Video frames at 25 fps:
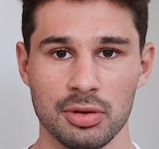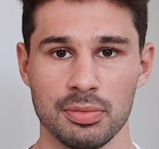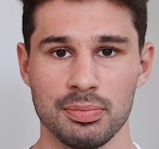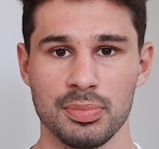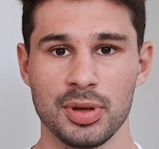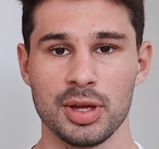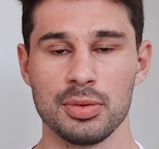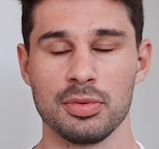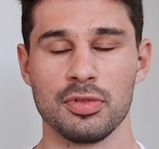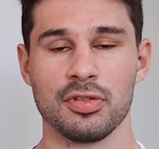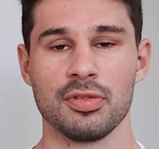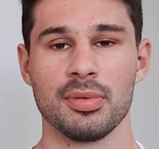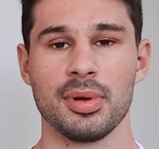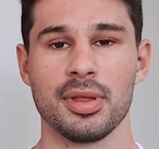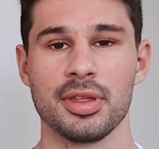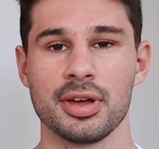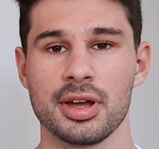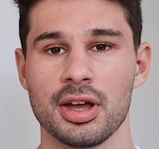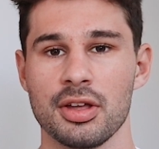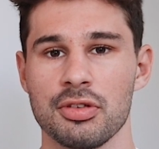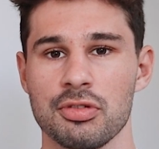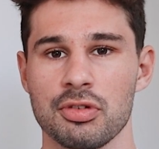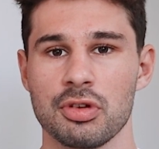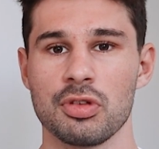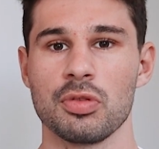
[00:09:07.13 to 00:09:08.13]
people from other
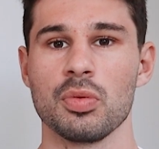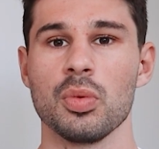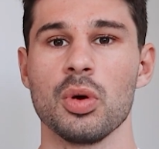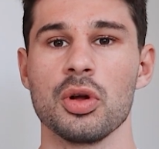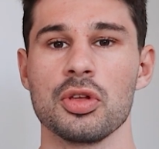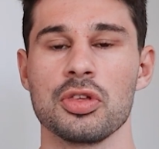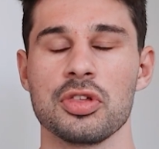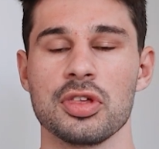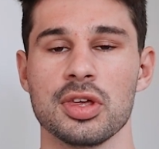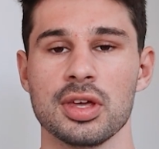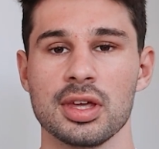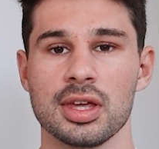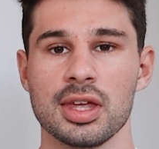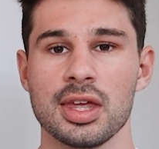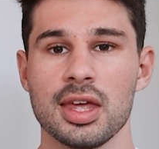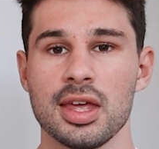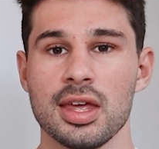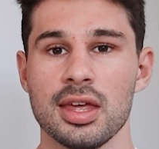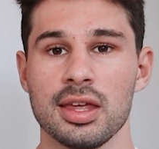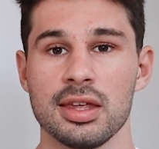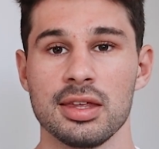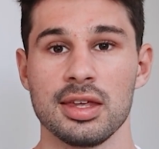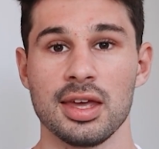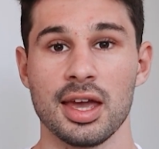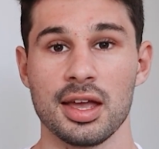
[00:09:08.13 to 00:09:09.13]
countries watching,
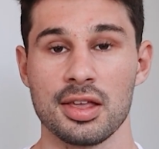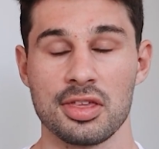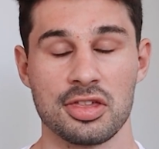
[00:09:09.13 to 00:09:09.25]
yeah,